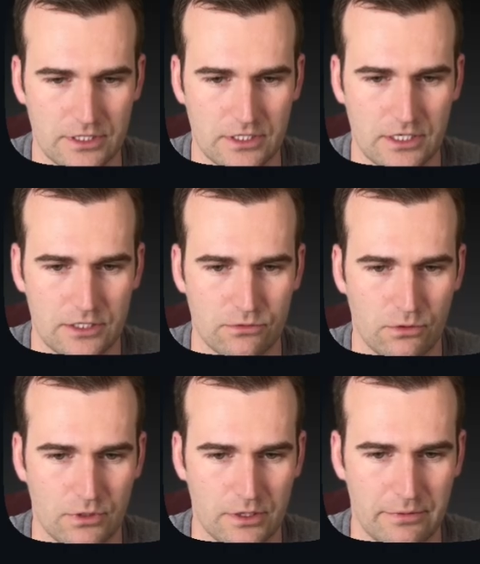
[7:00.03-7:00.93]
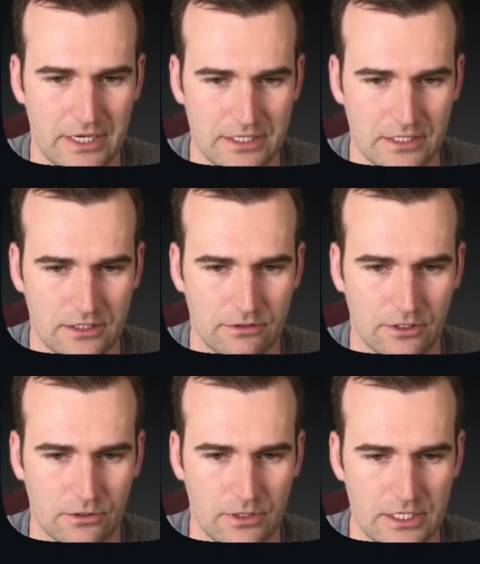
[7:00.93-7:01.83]
in this case, we'll want to pass in the
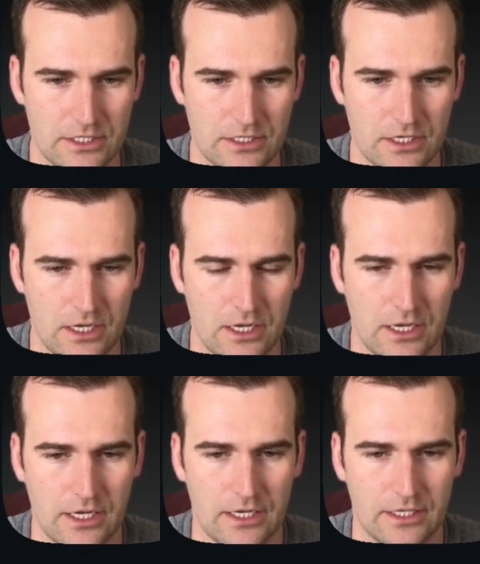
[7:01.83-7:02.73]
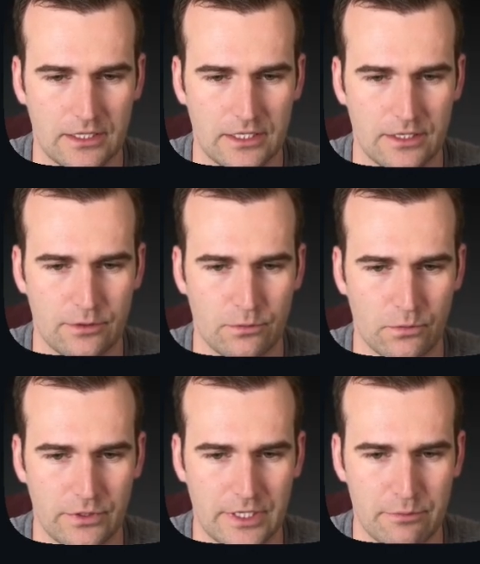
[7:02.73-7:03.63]
request, and then
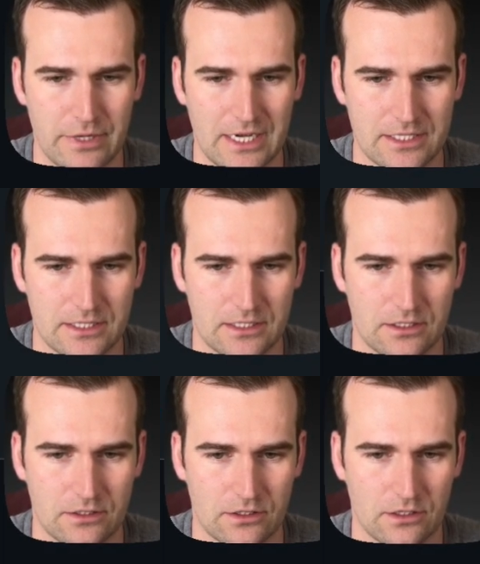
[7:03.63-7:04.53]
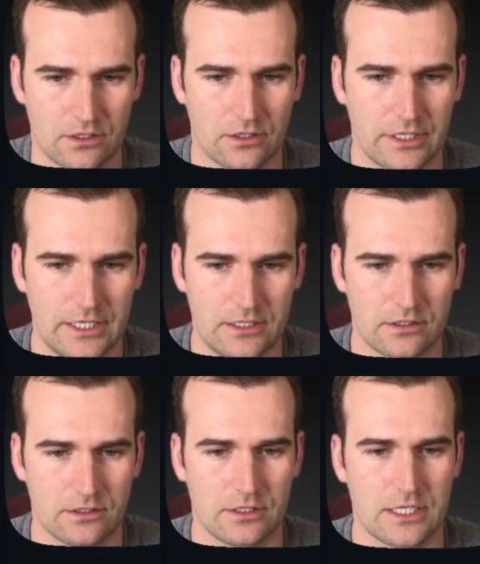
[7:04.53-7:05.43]
we can pass in our
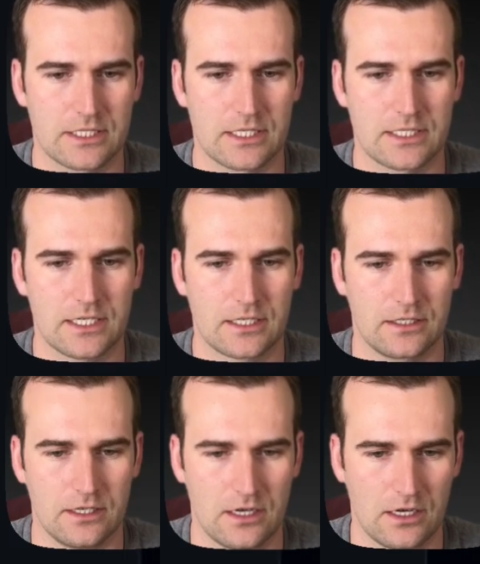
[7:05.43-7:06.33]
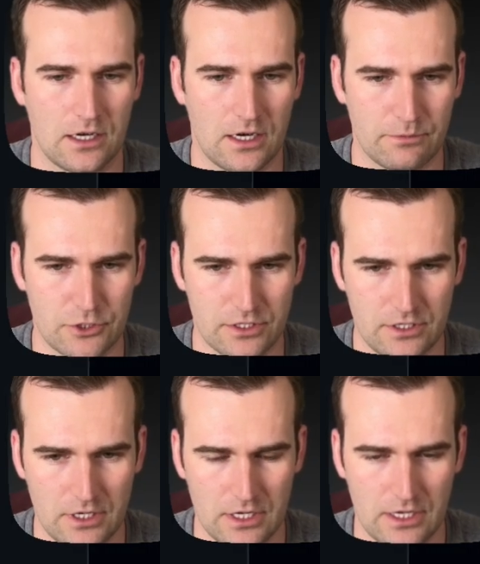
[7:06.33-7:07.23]
handler as the second option,
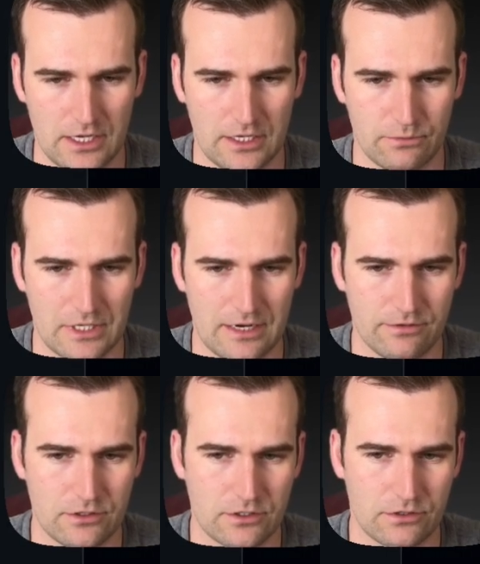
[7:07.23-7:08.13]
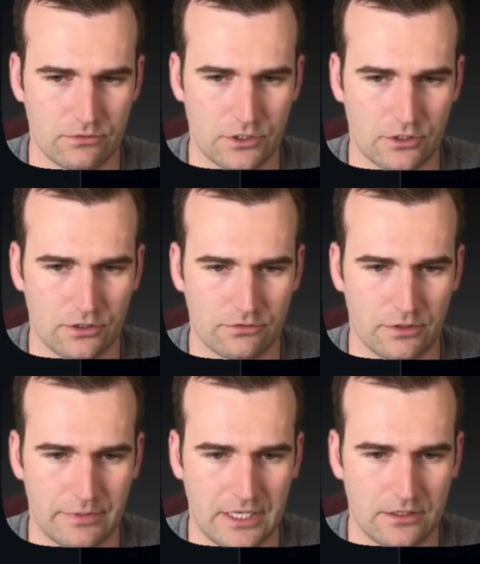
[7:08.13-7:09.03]
and whatever's returned
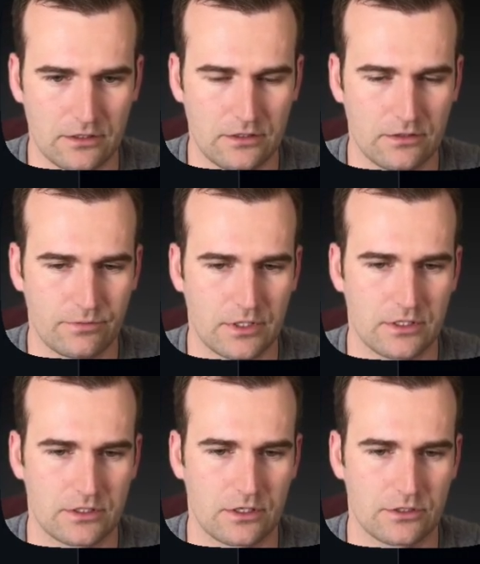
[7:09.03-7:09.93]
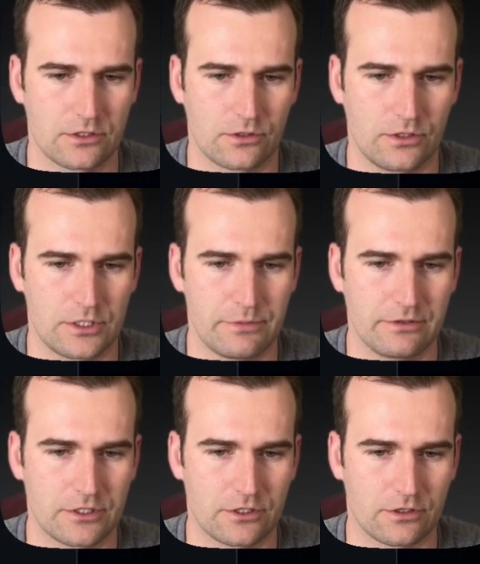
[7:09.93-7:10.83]
from handler is also going to be
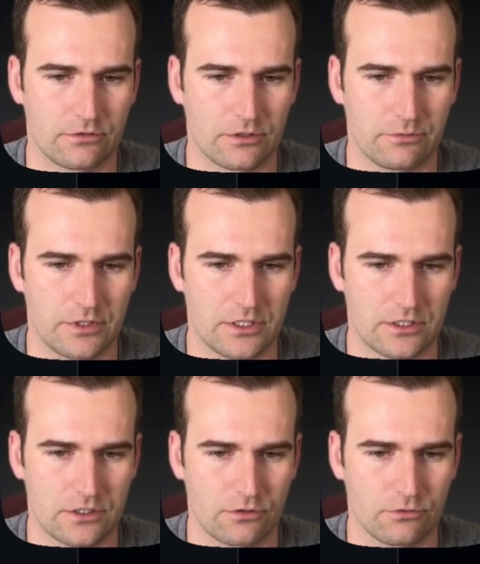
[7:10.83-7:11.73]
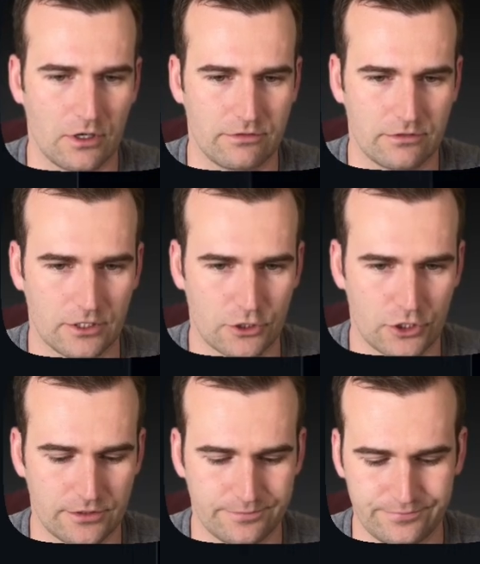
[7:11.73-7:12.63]
returned from this run
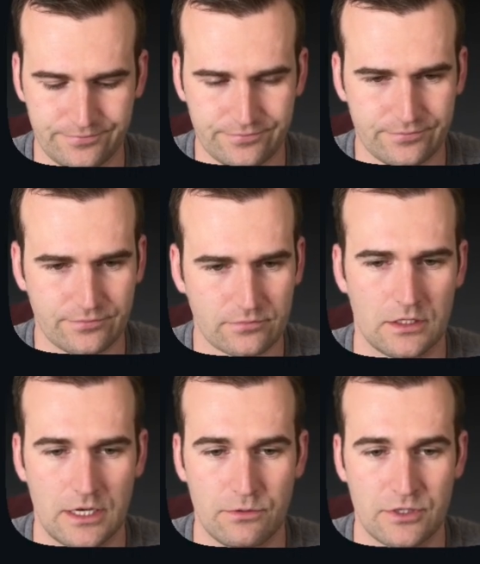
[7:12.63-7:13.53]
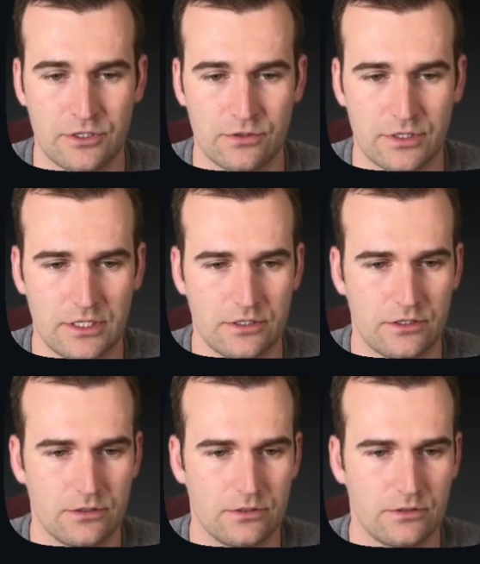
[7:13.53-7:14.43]
function. Now we don't need
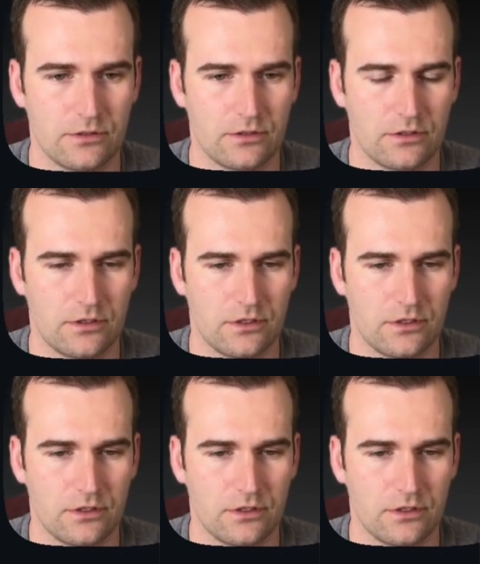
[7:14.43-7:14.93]
to